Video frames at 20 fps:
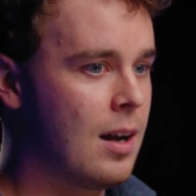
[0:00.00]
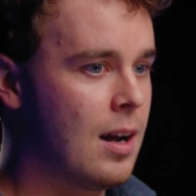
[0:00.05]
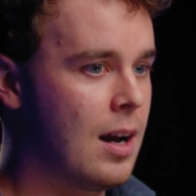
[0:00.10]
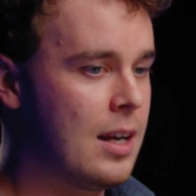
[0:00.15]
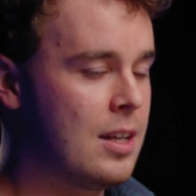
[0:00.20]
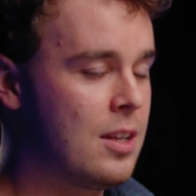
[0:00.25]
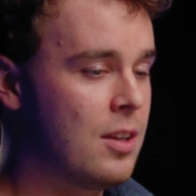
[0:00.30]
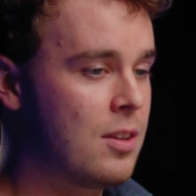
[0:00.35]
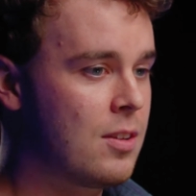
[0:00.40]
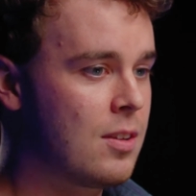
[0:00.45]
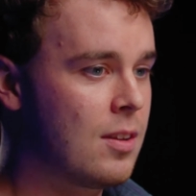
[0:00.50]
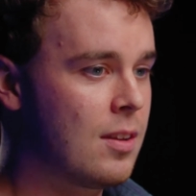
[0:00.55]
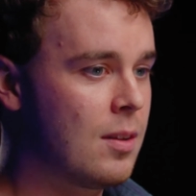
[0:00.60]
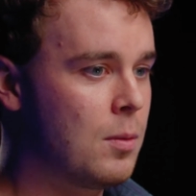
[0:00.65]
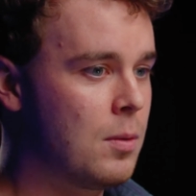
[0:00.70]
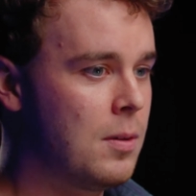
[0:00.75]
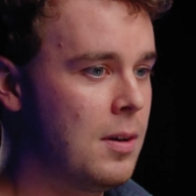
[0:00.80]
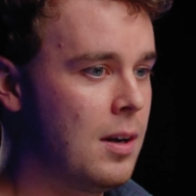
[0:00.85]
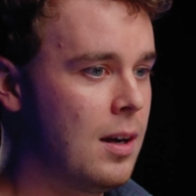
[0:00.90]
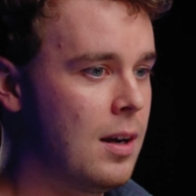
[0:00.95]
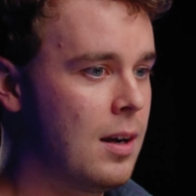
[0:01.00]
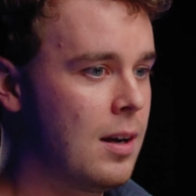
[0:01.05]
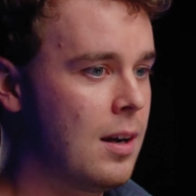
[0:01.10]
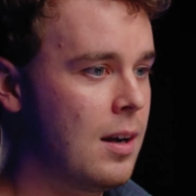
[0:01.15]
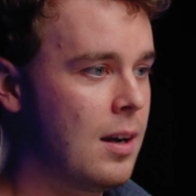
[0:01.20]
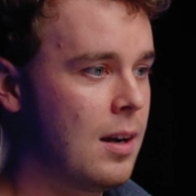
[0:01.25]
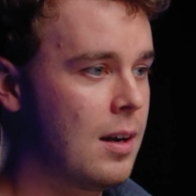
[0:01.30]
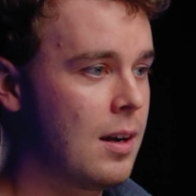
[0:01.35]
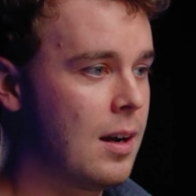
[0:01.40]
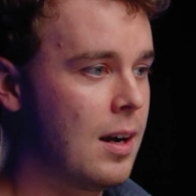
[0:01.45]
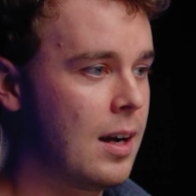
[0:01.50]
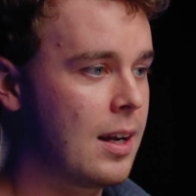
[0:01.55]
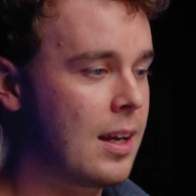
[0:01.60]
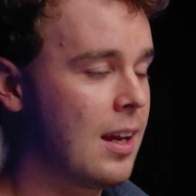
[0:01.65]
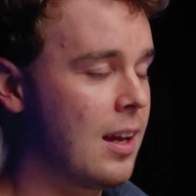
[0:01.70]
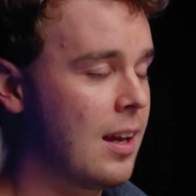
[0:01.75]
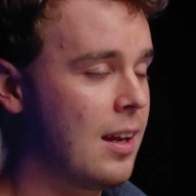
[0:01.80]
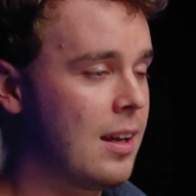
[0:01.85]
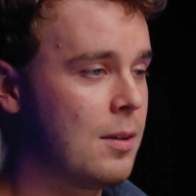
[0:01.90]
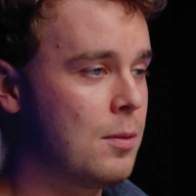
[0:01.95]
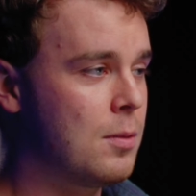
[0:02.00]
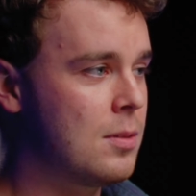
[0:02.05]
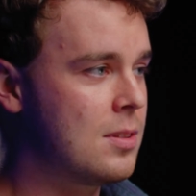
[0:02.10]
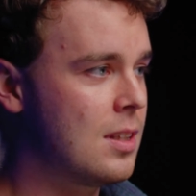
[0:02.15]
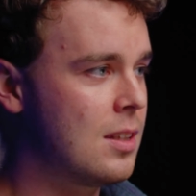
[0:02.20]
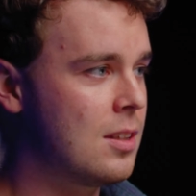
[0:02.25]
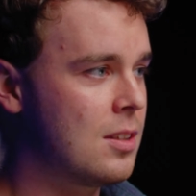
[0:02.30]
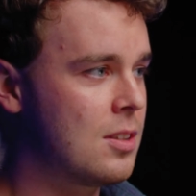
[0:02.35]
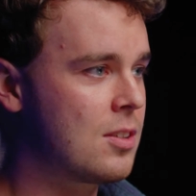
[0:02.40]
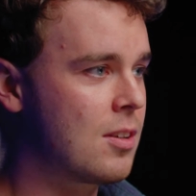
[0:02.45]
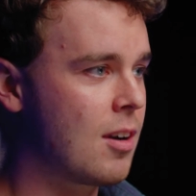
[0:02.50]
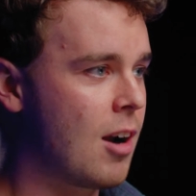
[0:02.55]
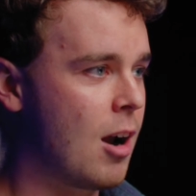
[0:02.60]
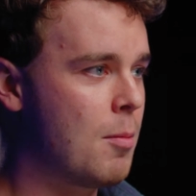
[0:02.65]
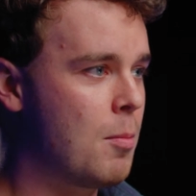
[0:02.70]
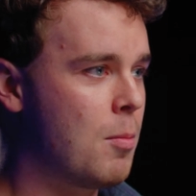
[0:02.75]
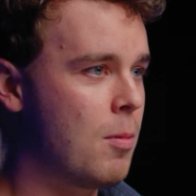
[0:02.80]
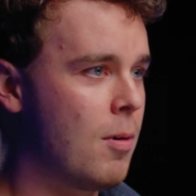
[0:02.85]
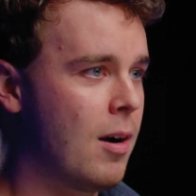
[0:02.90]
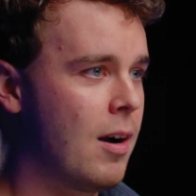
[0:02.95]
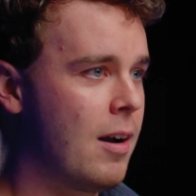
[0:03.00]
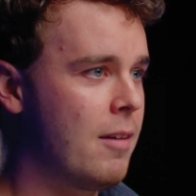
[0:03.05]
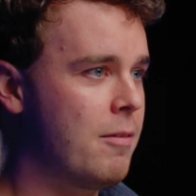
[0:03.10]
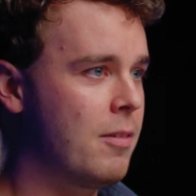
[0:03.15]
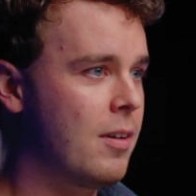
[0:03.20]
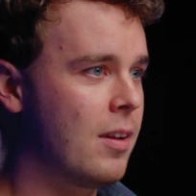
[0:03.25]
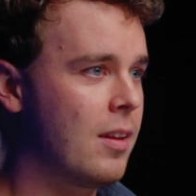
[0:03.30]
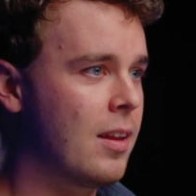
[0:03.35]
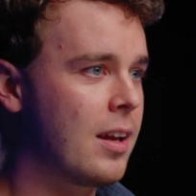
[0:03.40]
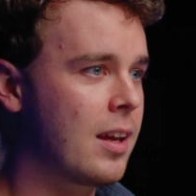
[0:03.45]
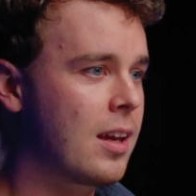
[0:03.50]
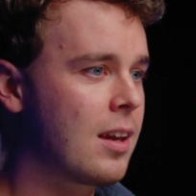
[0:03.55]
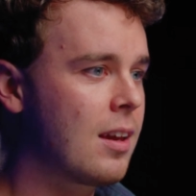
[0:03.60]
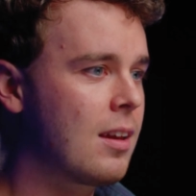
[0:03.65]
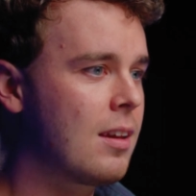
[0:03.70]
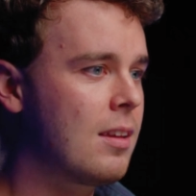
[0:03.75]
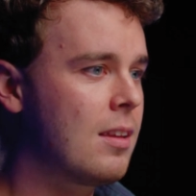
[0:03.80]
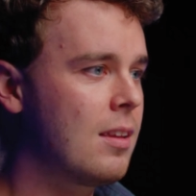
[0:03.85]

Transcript: it was indescribable. I felt like